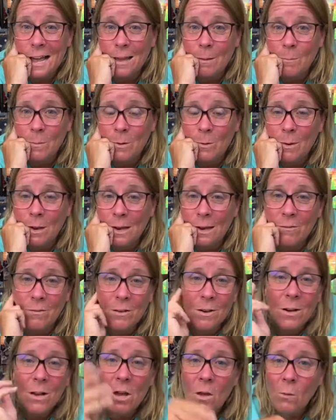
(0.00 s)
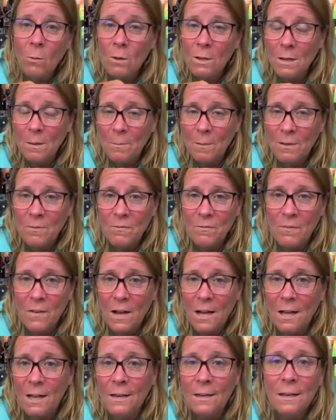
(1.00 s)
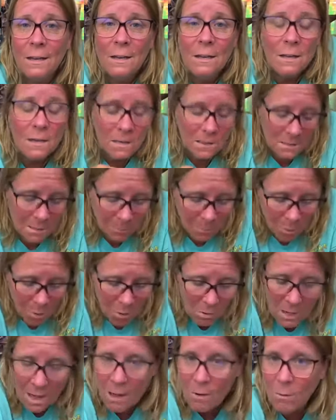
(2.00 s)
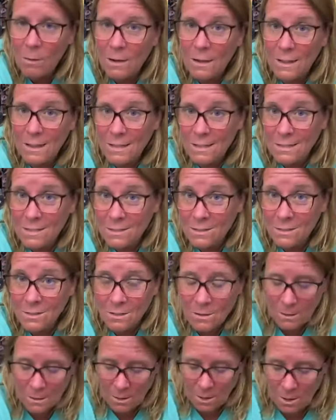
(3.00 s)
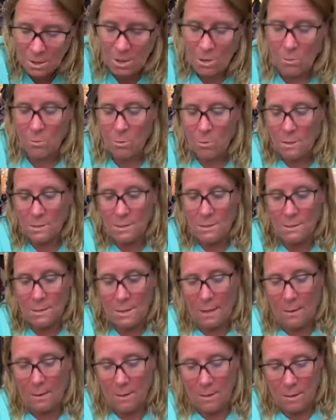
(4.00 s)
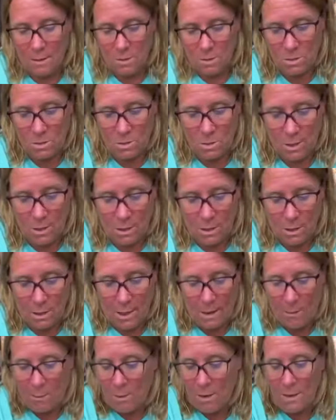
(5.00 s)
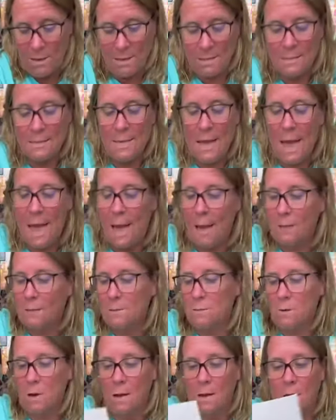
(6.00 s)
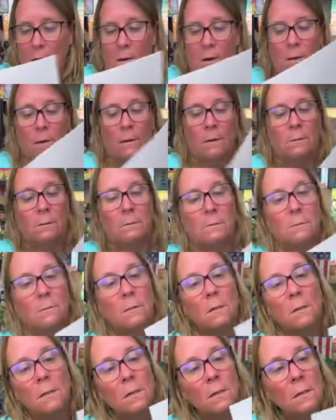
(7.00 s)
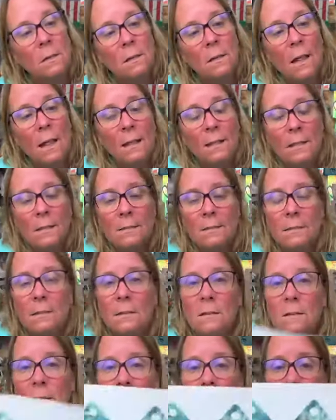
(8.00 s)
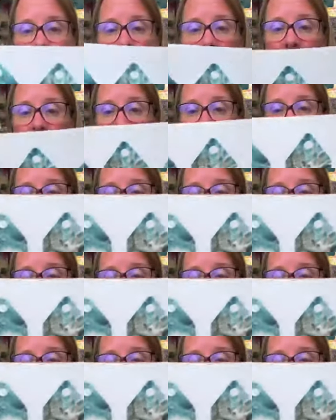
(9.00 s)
time or whatever, wouldn't it be fun to pull out one of these little, you know, let's see, I'll just show you, like one of these tags right here. Like this little